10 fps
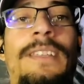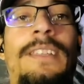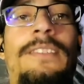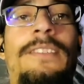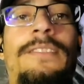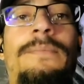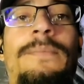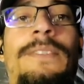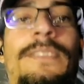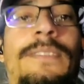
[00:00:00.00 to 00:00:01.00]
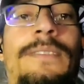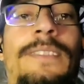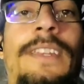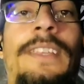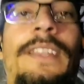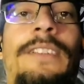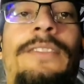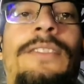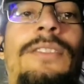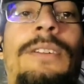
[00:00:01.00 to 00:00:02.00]
it's just sitting there,
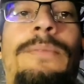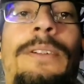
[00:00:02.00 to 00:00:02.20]
so I'll